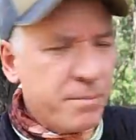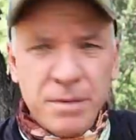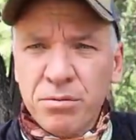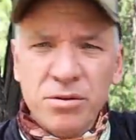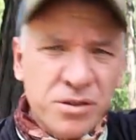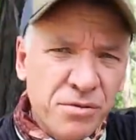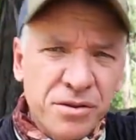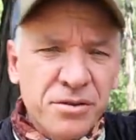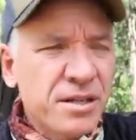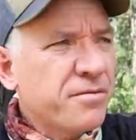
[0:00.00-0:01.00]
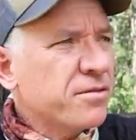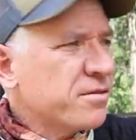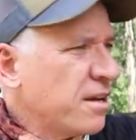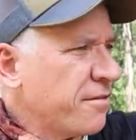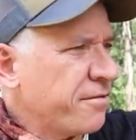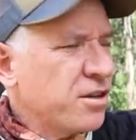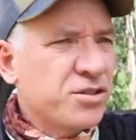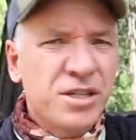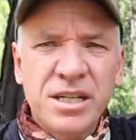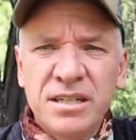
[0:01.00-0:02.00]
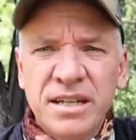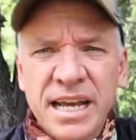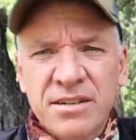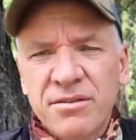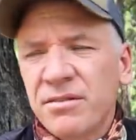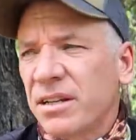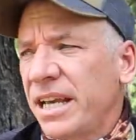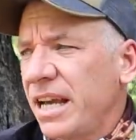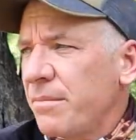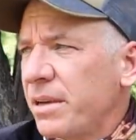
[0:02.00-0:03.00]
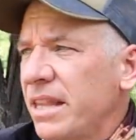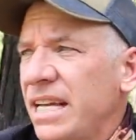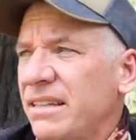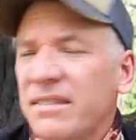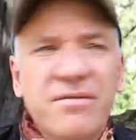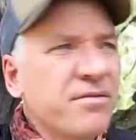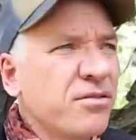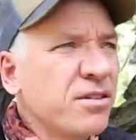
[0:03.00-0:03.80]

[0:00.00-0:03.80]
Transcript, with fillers: people are doing their different stuff, fishing and hanging around the camp, and they didn't